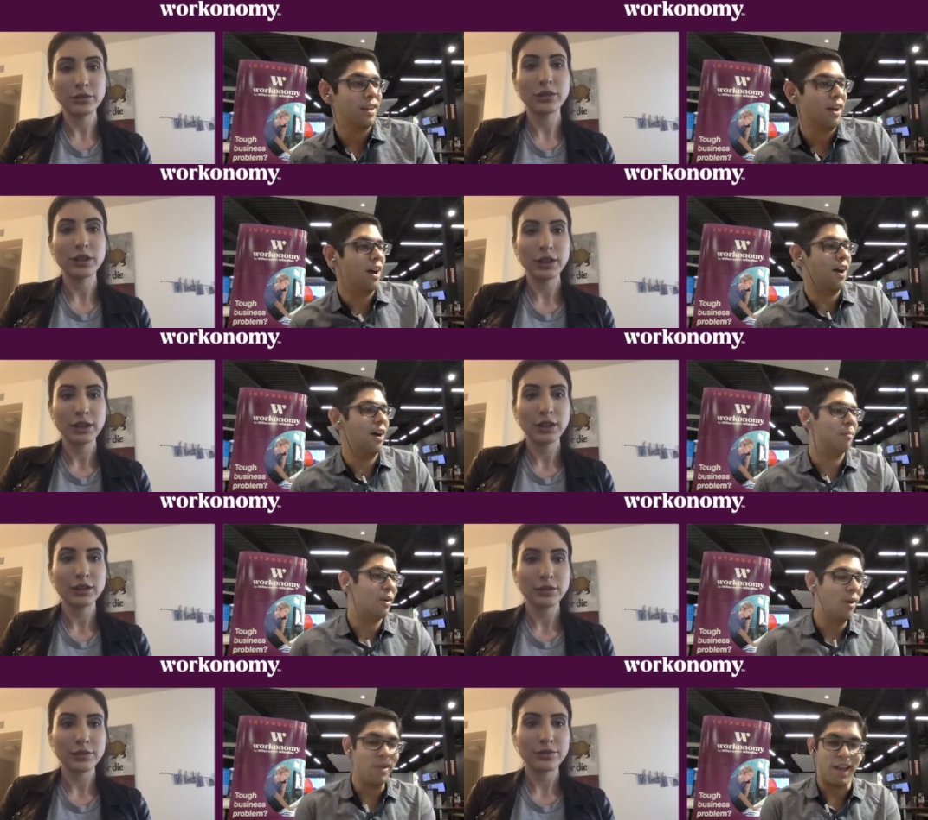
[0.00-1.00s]
Speaker 1: Um,
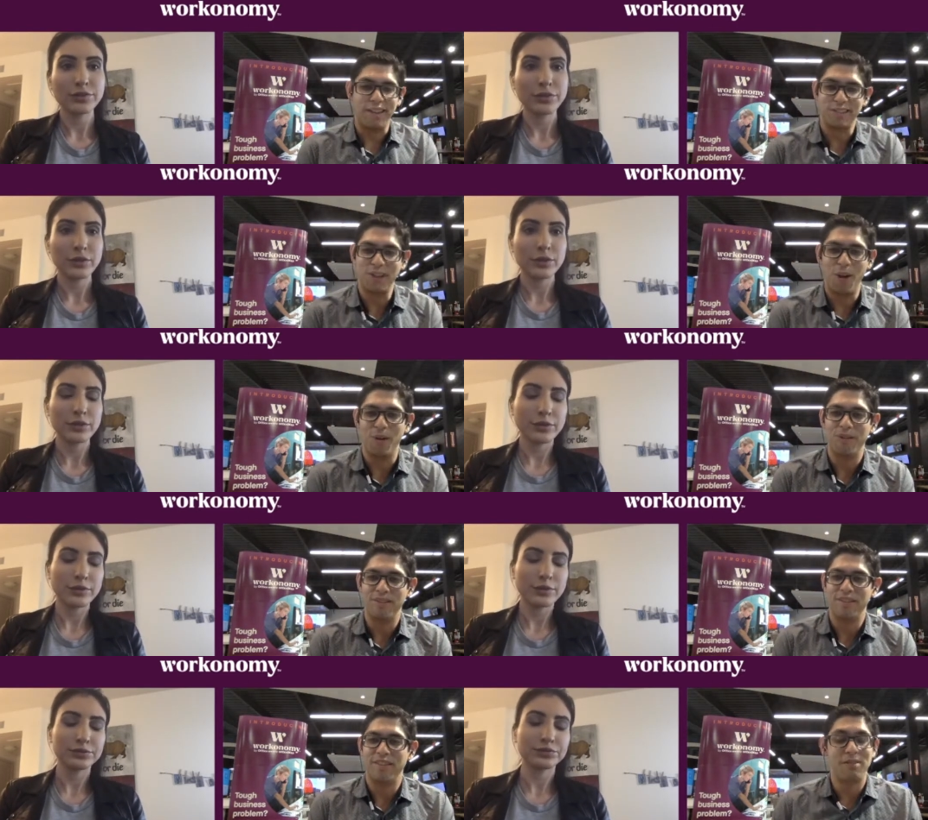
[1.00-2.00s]
okay, so
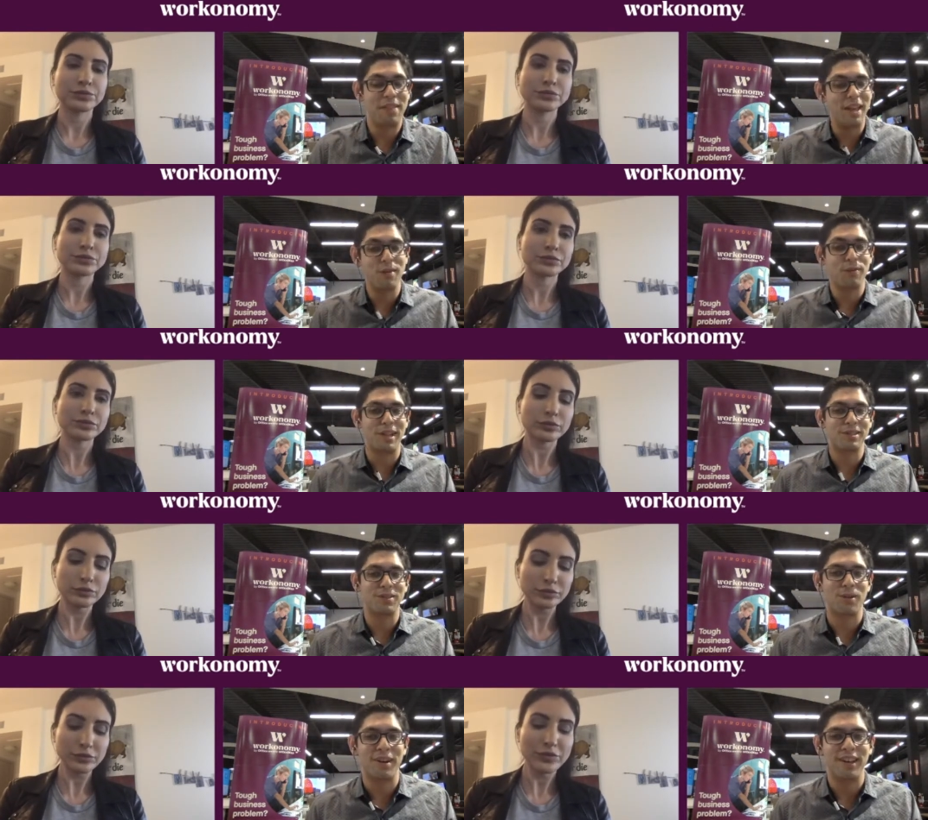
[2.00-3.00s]
thank you for that
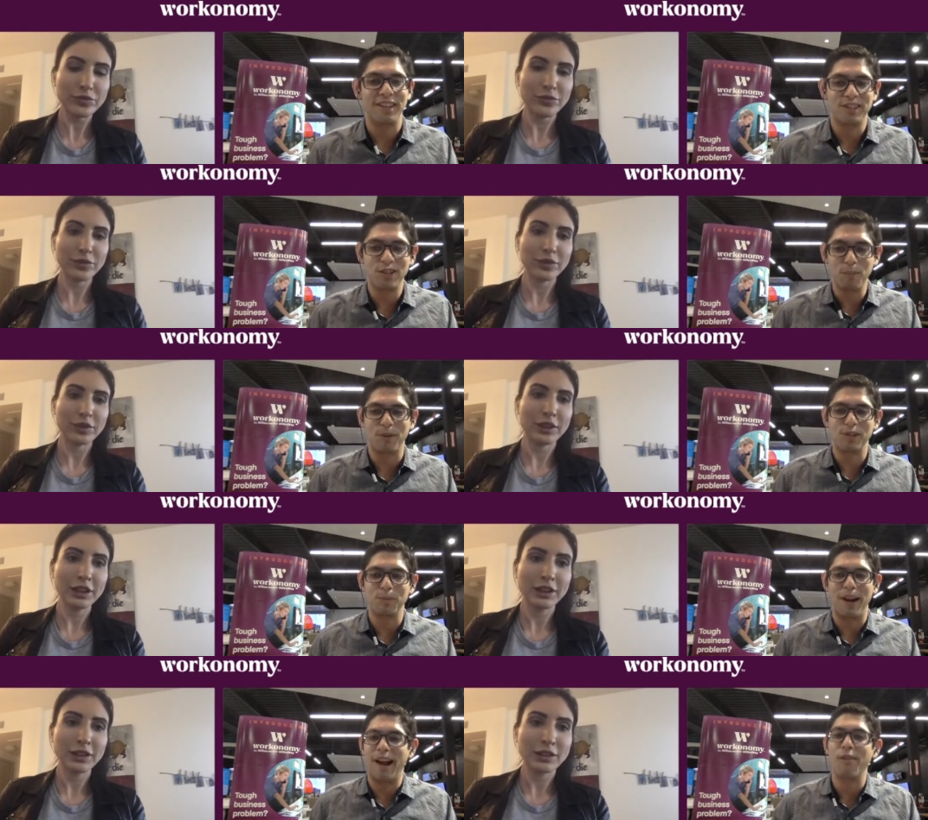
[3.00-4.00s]
story. Super
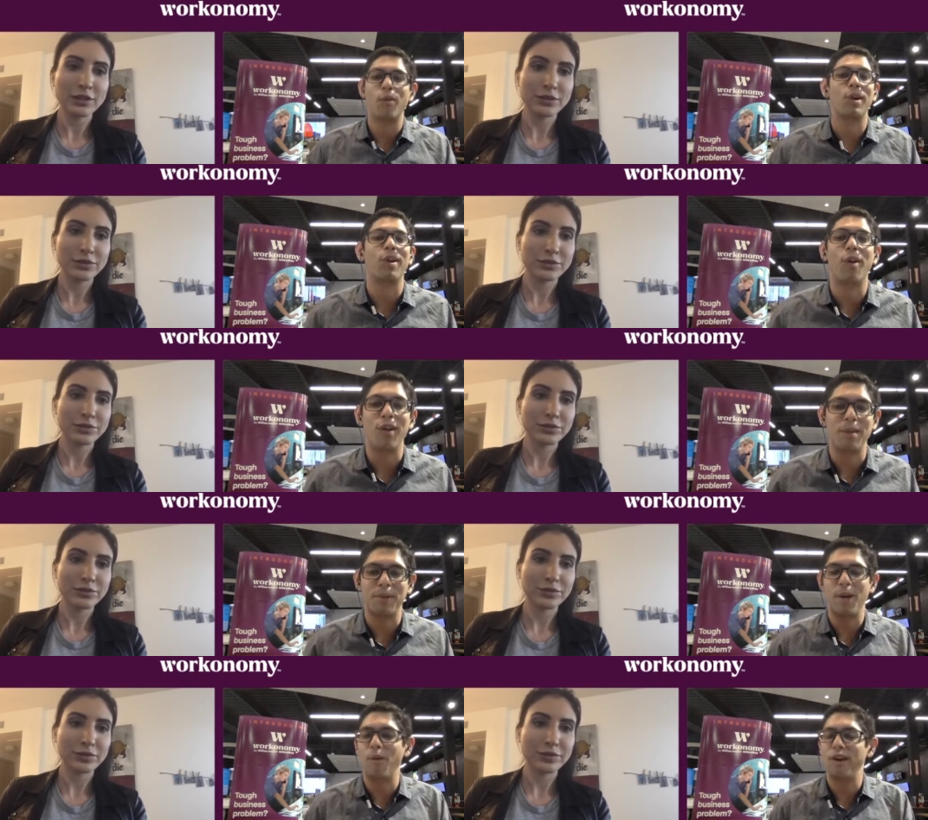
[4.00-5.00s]
inspiring. I've already heard it, but
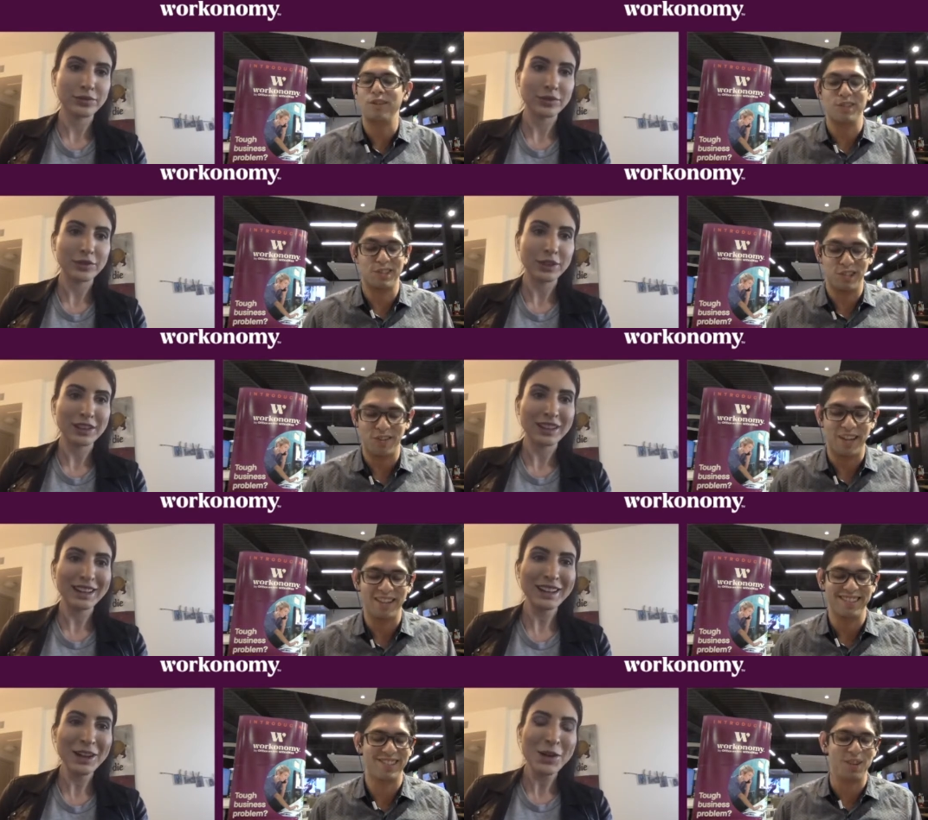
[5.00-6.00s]
I wanted you to share that
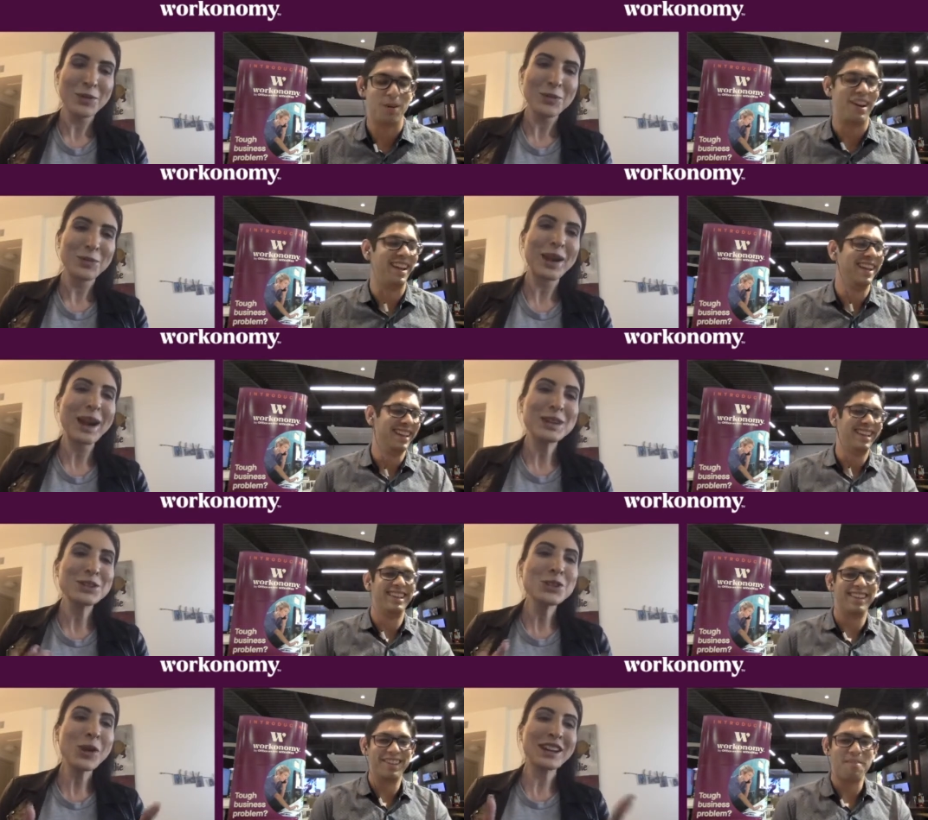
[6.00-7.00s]
Speaker 2: story. But I do want to
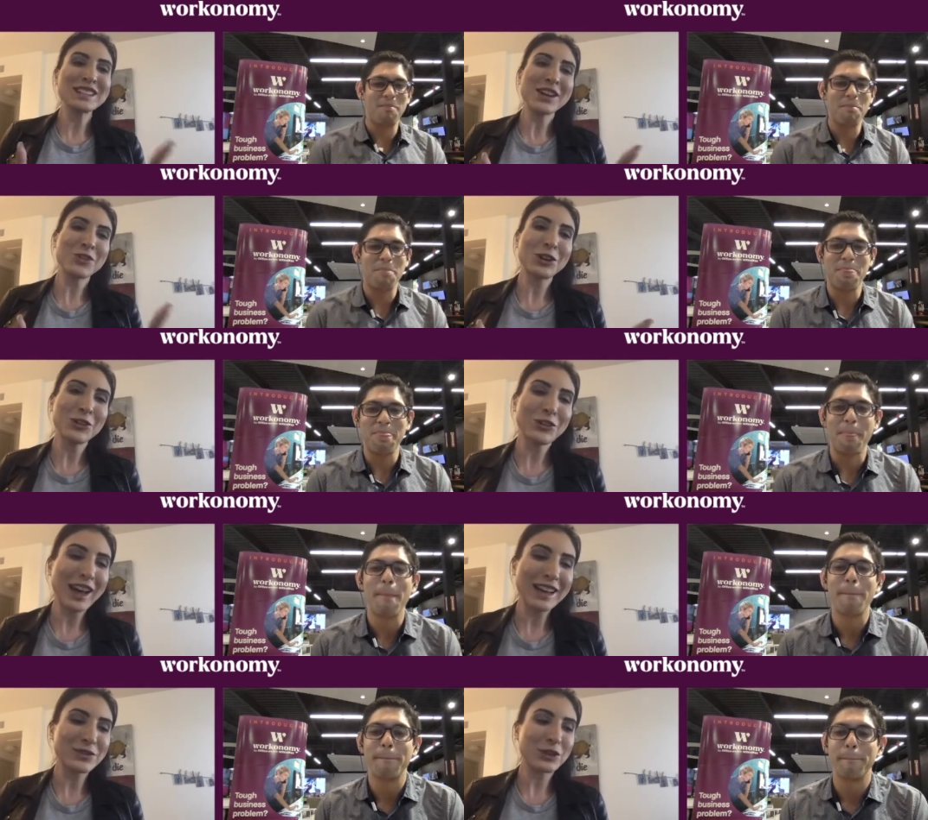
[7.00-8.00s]
say real fast for the
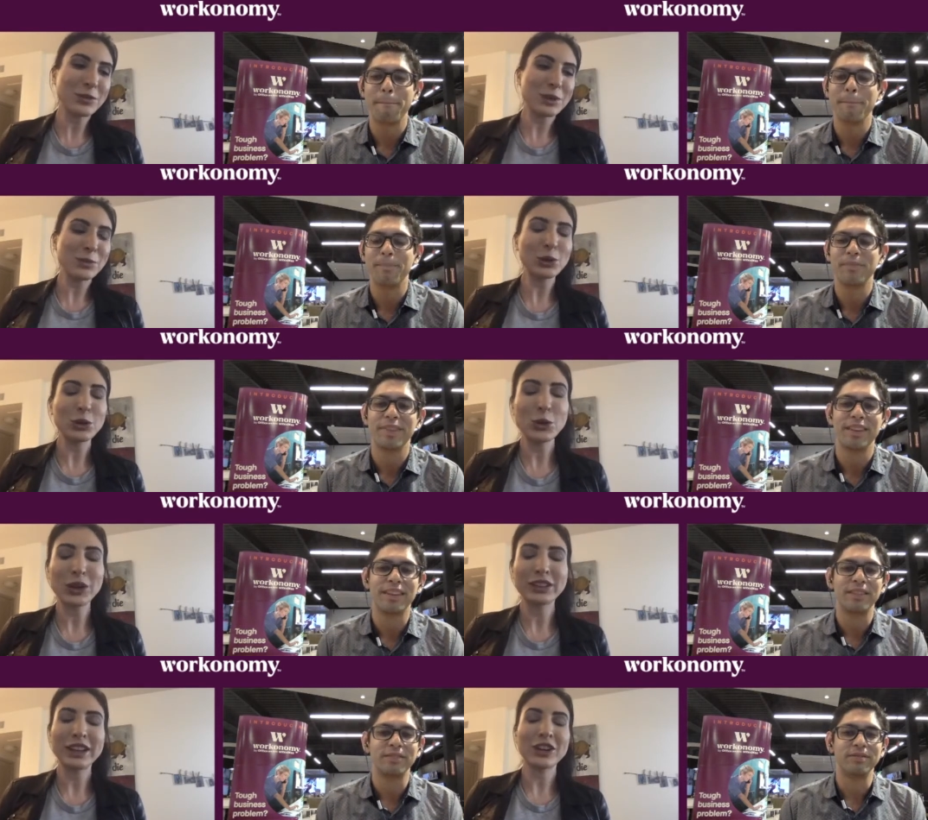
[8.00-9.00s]
people who are later
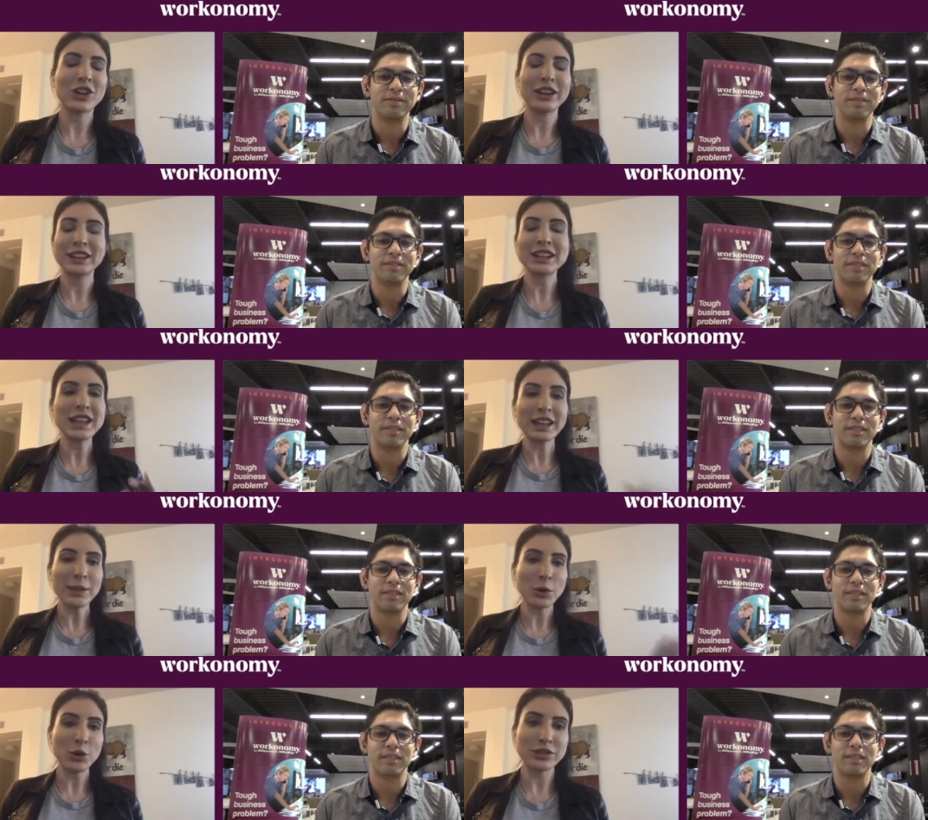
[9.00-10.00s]
on, because I get both
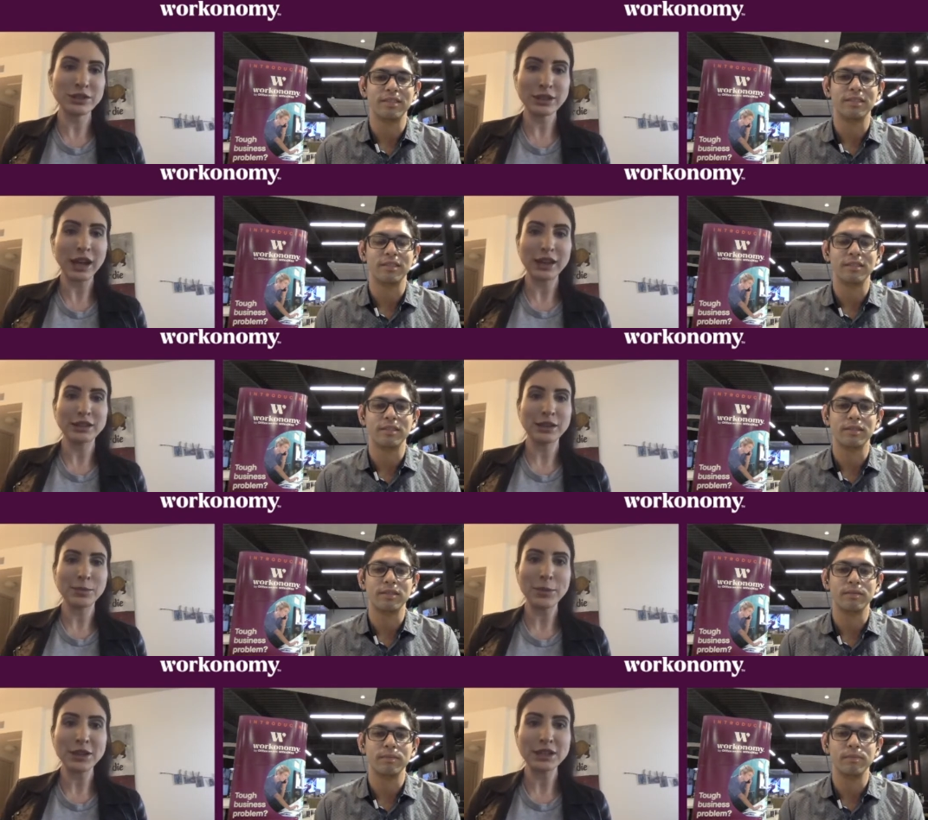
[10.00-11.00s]
sides in my
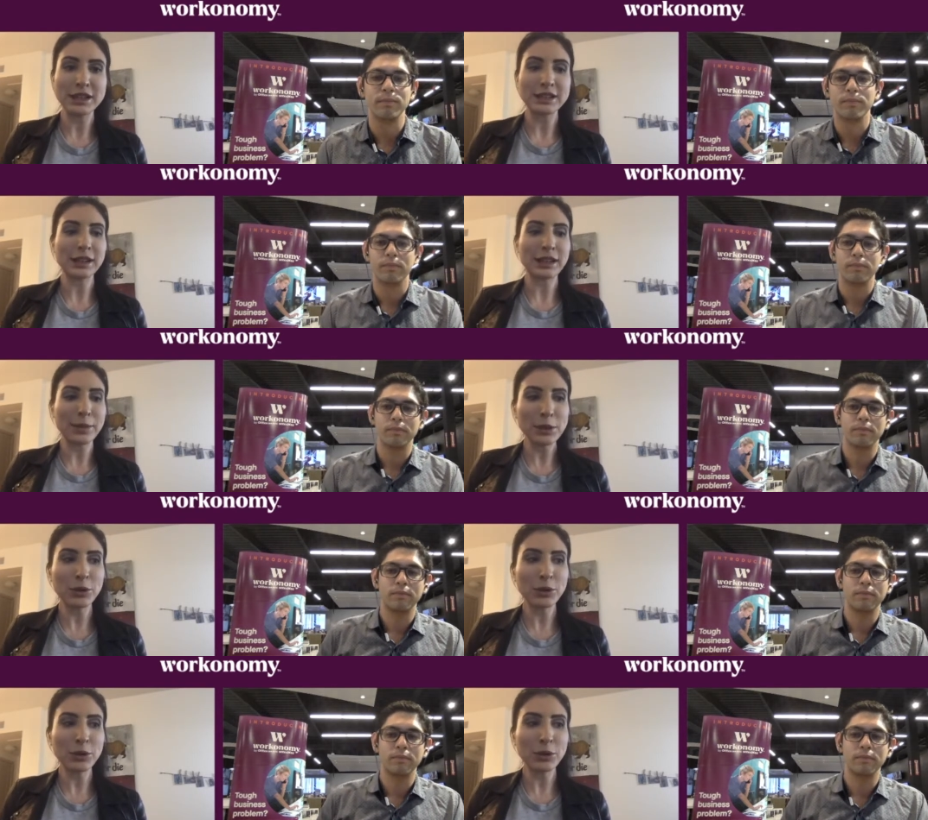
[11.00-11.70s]
business. I get people coming